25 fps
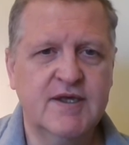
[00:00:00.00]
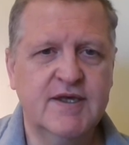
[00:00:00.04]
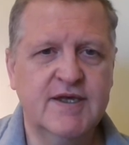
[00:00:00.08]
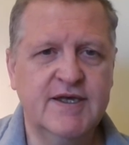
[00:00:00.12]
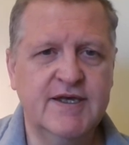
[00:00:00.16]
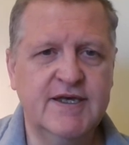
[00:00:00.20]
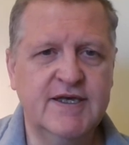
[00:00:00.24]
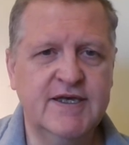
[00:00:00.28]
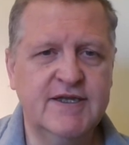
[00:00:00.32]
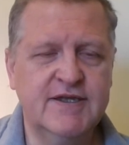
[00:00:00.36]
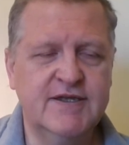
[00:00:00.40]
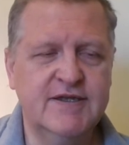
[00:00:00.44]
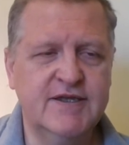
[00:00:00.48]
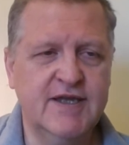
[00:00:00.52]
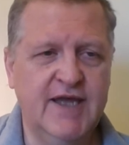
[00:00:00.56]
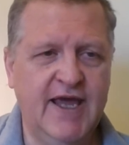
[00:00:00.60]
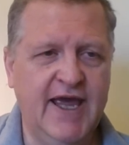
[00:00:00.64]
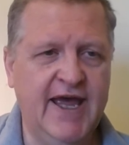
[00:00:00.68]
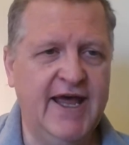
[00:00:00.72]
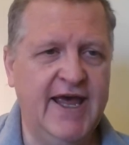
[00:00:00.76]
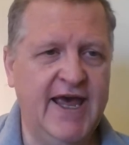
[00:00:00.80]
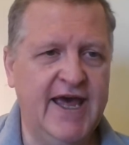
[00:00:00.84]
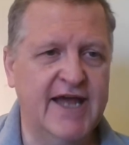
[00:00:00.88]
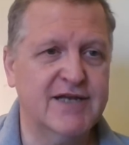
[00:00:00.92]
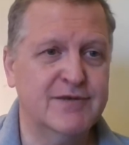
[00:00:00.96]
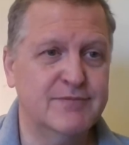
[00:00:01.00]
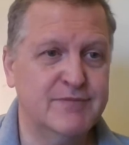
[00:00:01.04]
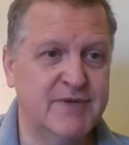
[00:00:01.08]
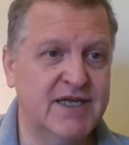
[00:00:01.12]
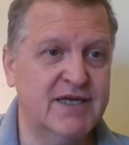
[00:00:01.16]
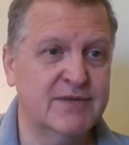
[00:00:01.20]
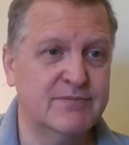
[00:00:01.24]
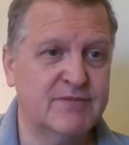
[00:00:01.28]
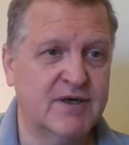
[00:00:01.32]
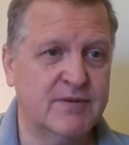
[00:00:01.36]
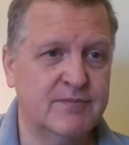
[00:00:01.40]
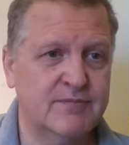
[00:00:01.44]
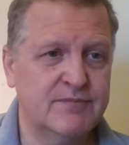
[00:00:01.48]
in at a
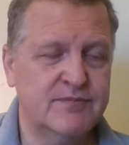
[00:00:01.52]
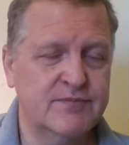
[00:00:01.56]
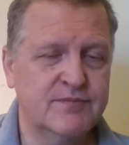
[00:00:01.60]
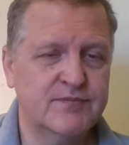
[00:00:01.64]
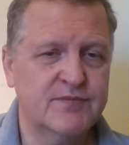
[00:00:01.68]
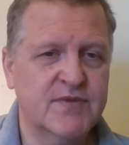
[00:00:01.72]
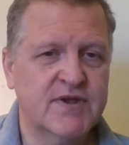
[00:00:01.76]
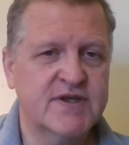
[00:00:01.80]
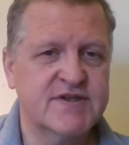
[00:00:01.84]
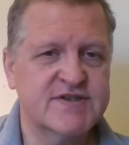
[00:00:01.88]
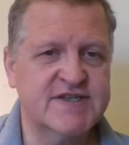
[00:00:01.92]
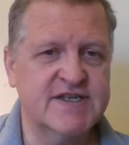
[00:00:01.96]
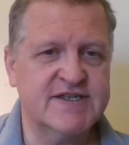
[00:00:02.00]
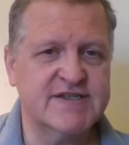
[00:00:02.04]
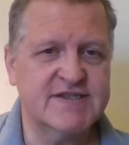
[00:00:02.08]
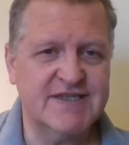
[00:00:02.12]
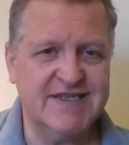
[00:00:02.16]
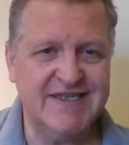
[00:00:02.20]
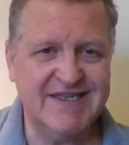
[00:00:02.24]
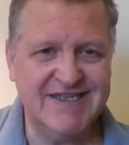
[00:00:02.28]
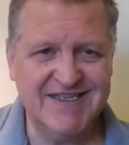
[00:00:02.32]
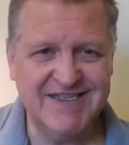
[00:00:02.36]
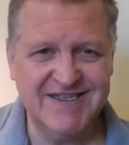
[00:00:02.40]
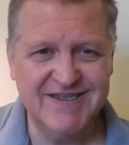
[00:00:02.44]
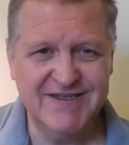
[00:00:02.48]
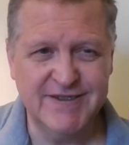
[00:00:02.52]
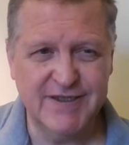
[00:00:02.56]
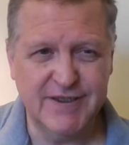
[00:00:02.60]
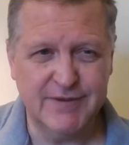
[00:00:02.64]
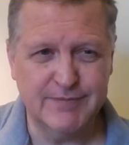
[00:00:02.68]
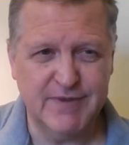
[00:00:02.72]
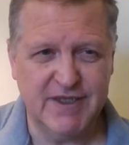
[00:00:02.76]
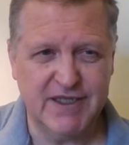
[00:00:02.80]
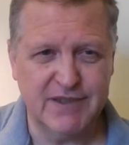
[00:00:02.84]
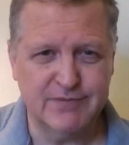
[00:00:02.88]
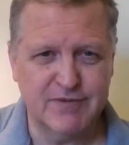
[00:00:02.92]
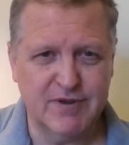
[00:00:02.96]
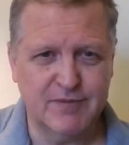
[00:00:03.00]
minimum, says in the
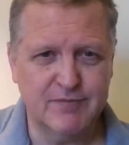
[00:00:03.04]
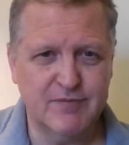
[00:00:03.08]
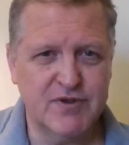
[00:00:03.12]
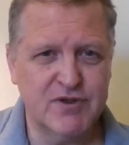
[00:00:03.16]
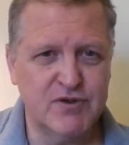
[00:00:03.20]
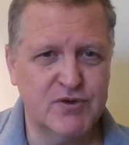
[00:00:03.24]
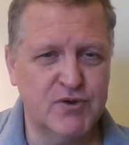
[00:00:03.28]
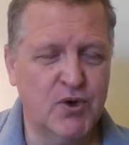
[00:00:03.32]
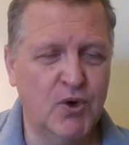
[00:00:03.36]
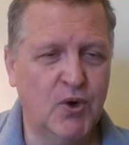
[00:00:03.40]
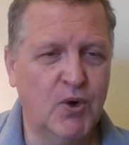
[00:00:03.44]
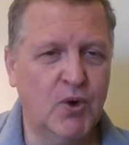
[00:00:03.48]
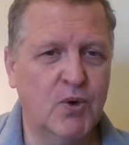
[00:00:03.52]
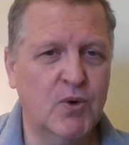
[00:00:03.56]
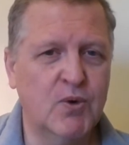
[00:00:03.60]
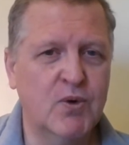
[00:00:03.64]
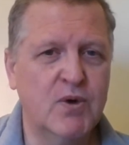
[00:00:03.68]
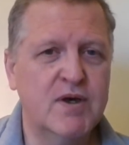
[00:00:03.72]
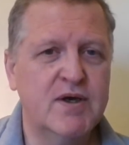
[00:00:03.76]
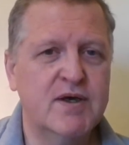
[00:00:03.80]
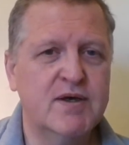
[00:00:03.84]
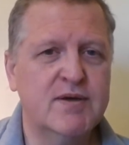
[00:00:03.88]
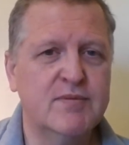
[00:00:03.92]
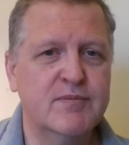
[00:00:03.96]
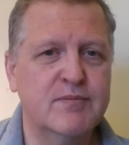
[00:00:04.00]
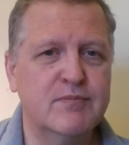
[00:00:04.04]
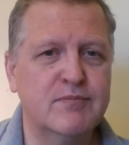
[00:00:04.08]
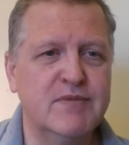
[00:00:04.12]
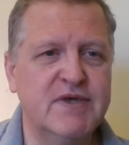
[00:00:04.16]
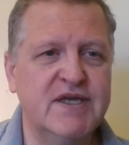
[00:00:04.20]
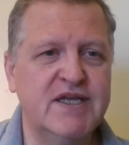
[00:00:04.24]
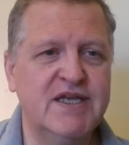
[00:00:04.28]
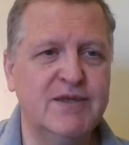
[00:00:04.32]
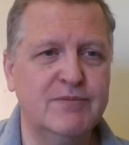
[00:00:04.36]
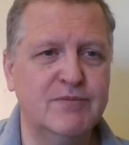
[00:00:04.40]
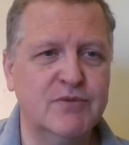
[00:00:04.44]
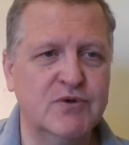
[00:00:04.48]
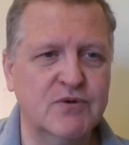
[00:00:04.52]
minimum, no
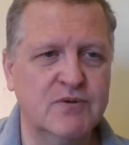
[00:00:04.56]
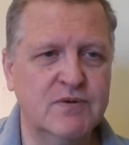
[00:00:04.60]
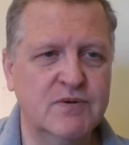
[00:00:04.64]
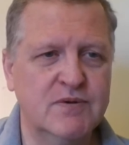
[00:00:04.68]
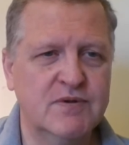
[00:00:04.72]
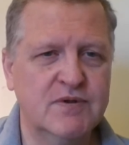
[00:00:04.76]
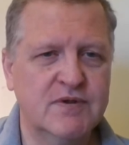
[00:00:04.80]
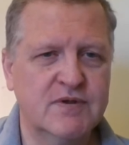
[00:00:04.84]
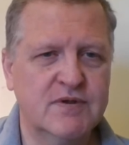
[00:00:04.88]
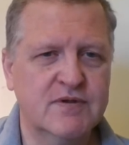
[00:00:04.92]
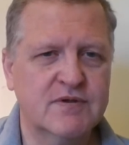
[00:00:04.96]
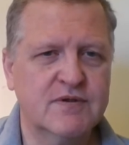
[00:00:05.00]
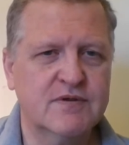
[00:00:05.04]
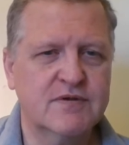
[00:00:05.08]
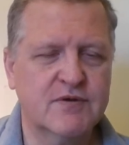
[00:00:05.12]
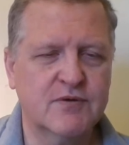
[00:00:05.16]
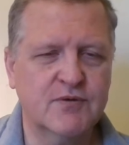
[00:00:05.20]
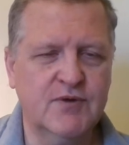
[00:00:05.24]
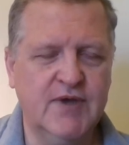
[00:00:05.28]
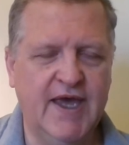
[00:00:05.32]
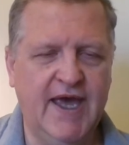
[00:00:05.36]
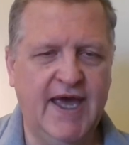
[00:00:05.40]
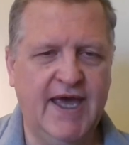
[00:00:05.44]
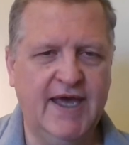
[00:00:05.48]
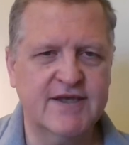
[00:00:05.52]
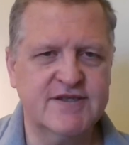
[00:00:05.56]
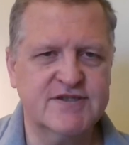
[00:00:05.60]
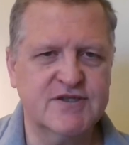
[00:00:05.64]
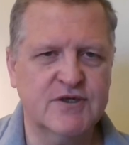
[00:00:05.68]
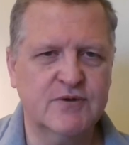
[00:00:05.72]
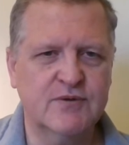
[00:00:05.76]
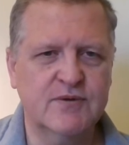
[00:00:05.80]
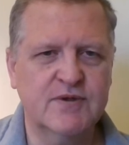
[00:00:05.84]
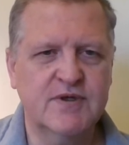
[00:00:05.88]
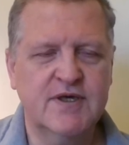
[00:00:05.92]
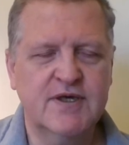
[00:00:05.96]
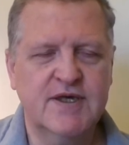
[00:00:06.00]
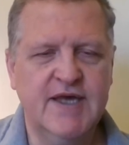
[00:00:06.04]
minimu, okay?
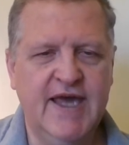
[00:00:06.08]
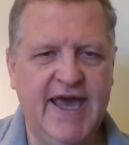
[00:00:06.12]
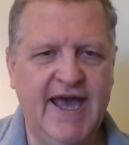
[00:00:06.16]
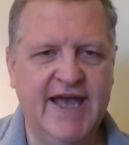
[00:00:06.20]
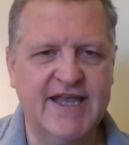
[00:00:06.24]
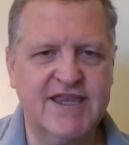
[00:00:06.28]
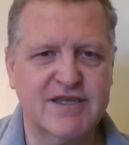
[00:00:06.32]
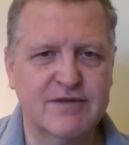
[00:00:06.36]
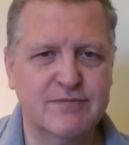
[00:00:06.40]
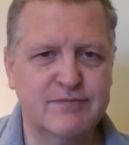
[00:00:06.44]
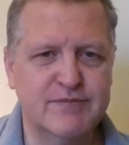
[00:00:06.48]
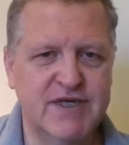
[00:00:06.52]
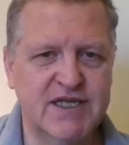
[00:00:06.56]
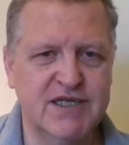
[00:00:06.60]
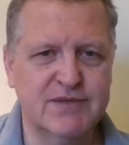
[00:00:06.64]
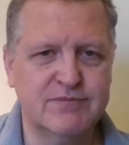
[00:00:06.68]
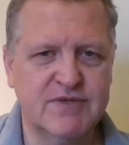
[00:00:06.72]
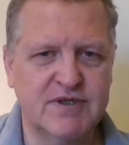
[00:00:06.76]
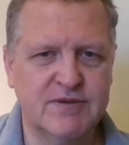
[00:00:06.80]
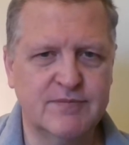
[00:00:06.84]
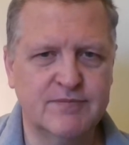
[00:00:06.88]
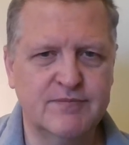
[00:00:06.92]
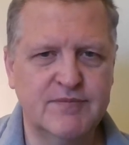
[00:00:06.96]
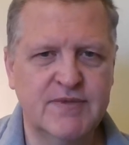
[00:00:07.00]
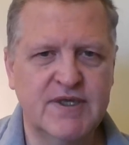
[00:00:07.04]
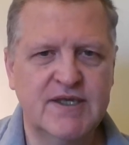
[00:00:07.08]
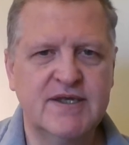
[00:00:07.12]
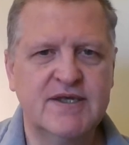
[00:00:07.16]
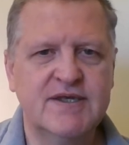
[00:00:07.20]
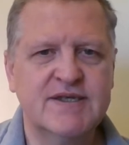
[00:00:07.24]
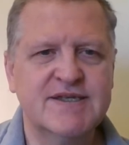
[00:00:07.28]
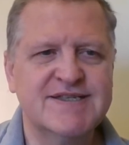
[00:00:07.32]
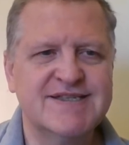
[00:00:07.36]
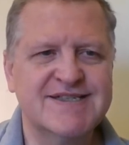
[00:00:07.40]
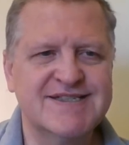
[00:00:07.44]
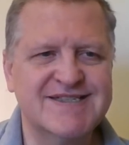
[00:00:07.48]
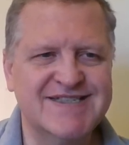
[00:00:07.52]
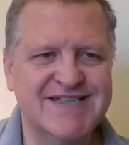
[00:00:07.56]
So at the minimum,
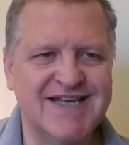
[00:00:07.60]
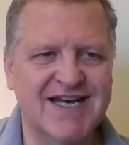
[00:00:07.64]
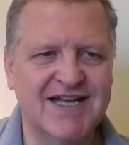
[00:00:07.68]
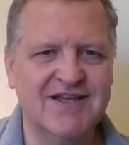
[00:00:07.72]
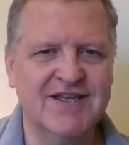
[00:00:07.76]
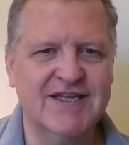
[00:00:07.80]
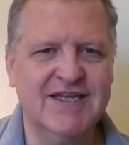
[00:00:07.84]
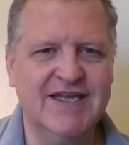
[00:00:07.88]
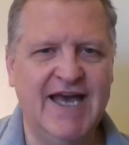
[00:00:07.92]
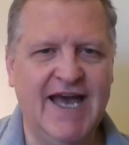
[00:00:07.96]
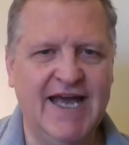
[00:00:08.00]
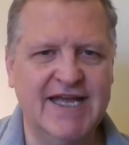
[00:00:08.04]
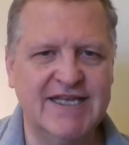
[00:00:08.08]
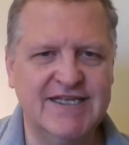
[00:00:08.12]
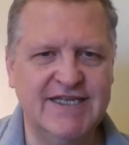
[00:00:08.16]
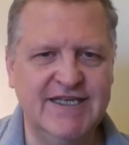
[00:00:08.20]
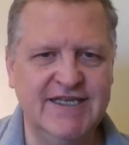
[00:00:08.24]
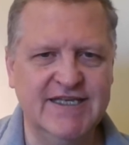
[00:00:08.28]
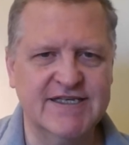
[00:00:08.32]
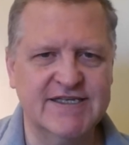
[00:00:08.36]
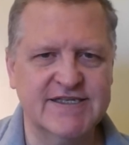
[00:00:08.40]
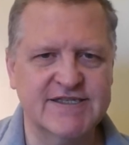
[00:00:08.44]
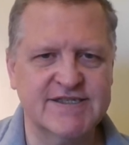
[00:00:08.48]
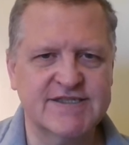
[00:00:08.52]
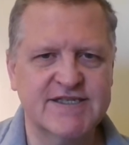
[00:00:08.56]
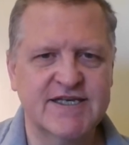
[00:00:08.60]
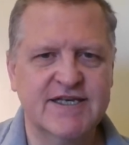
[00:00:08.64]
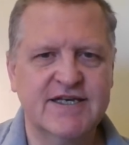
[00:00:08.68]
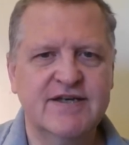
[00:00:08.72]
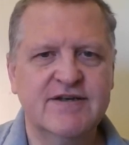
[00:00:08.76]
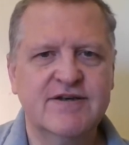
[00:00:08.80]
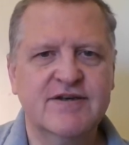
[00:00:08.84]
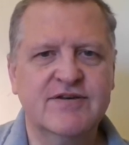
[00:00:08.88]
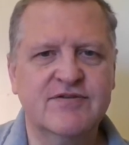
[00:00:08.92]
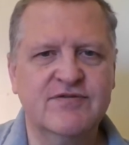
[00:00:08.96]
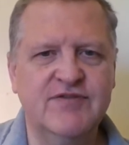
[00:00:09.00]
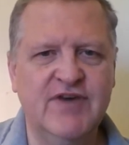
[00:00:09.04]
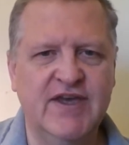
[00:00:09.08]
selling ideas,
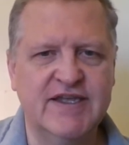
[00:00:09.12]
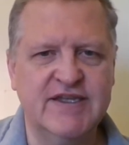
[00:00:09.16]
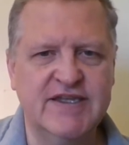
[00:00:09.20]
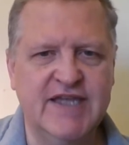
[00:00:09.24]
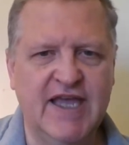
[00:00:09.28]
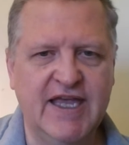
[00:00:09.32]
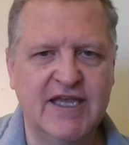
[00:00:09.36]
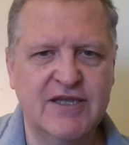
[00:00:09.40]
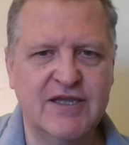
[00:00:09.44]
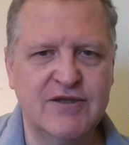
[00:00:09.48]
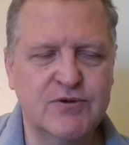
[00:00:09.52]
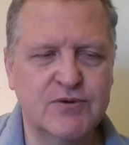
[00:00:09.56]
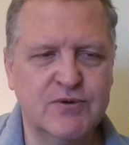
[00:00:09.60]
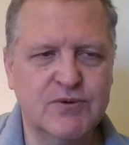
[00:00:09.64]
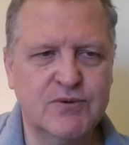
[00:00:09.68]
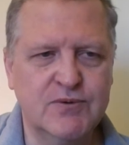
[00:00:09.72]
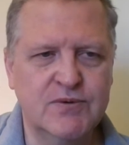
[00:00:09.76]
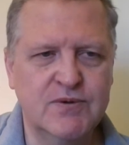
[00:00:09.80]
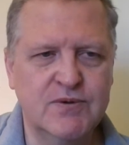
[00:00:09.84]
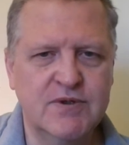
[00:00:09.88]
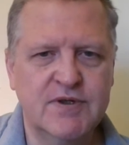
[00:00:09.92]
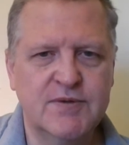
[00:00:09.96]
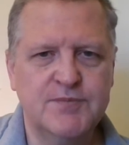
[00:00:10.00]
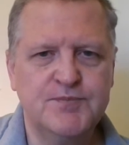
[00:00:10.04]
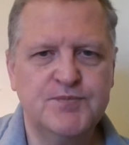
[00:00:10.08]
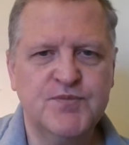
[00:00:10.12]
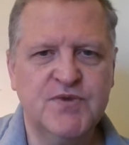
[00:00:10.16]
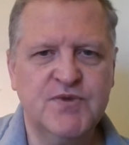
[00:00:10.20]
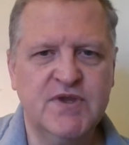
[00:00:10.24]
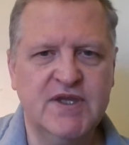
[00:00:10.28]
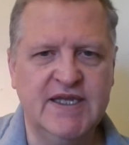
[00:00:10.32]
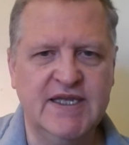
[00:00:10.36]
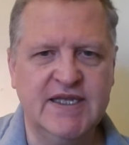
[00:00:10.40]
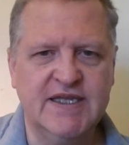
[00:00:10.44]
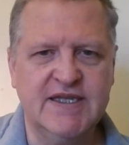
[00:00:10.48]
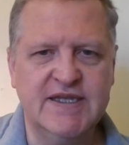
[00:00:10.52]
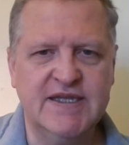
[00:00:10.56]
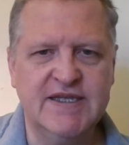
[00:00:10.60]
vendendo
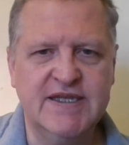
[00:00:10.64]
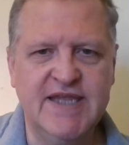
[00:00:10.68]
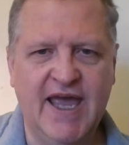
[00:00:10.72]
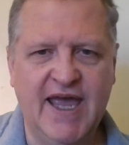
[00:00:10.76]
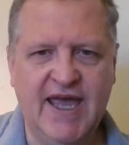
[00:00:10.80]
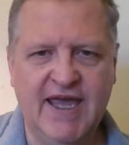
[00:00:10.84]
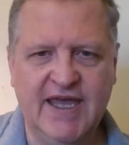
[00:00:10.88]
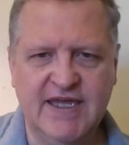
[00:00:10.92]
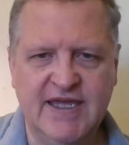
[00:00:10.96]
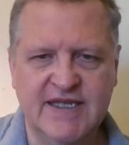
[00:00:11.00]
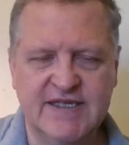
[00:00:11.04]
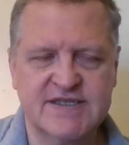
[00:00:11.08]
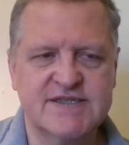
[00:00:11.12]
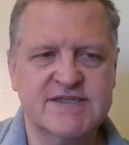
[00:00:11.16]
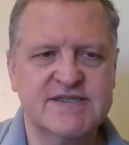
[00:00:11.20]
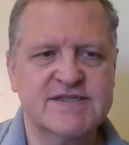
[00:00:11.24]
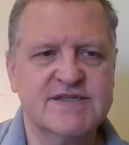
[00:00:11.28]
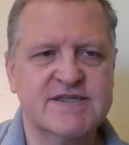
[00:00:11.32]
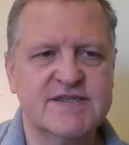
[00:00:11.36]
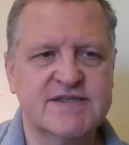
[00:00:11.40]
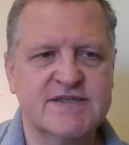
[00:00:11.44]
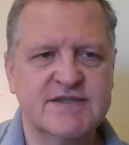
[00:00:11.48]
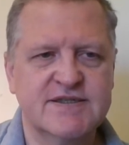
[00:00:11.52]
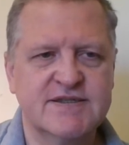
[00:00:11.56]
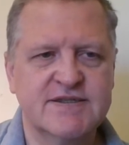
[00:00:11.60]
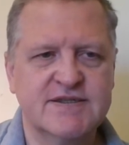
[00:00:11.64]
ideas.